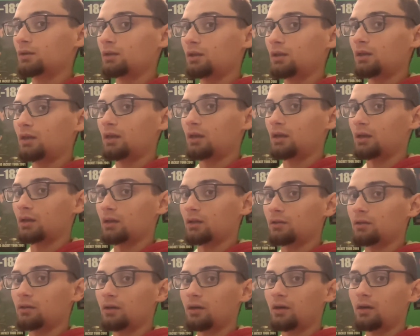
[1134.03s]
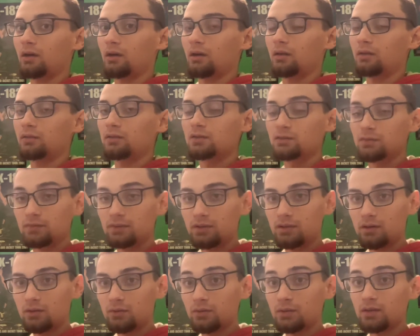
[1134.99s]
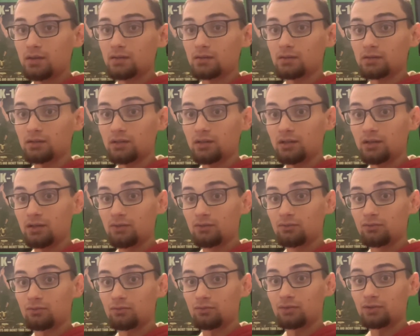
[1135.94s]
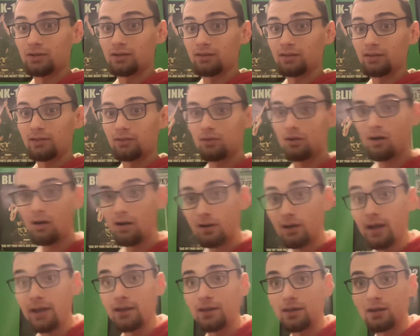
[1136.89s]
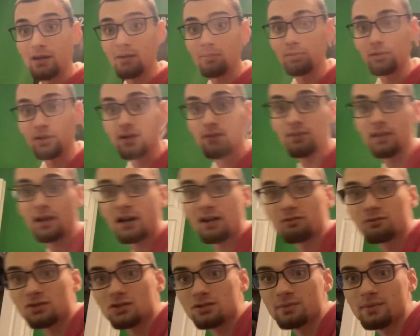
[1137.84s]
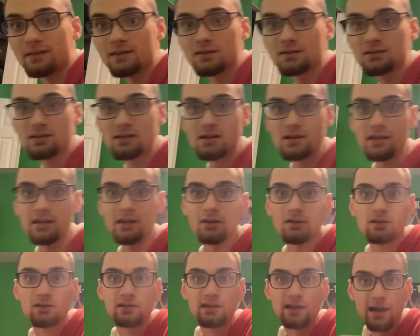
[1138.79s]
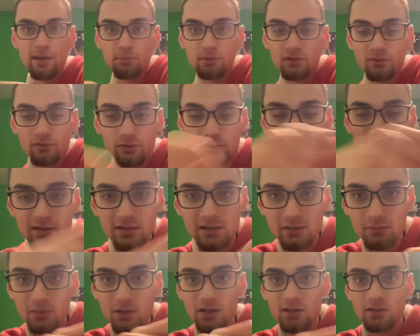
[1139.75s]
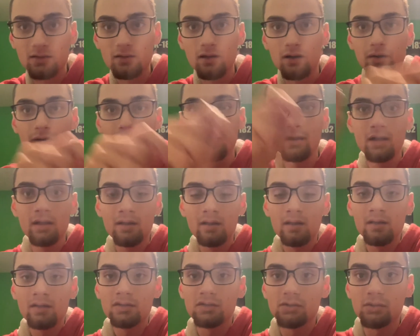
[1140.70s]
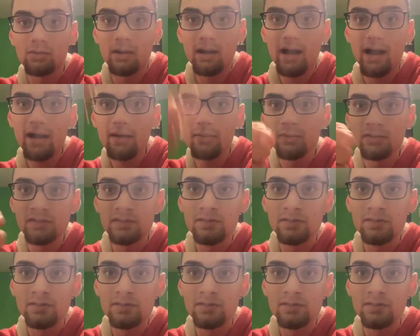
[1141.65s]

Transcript: And this video is getting really long. I cannot believe that I've just been sitting here yapping for 19 minutes long. So I will see